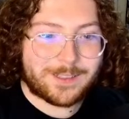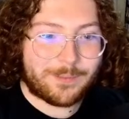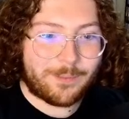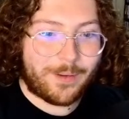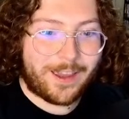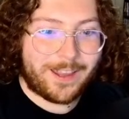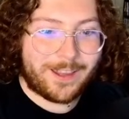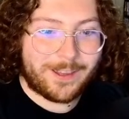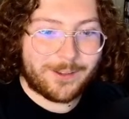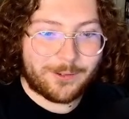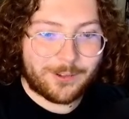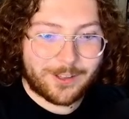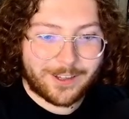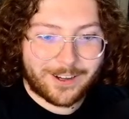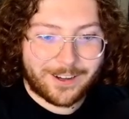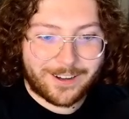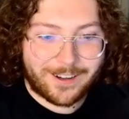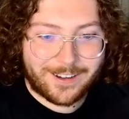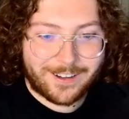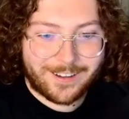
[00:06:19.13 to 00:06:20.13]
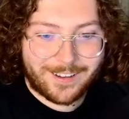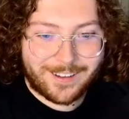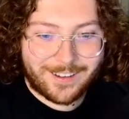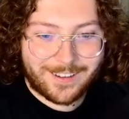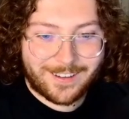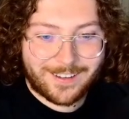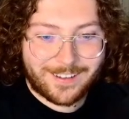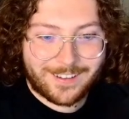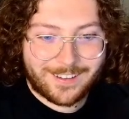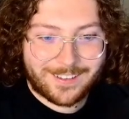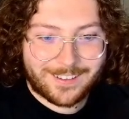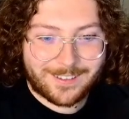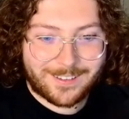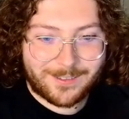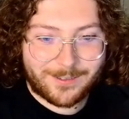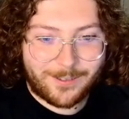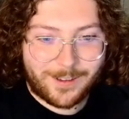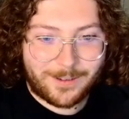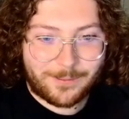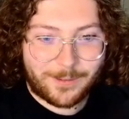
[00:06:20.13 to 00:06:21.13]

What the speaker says: manual here. Wait a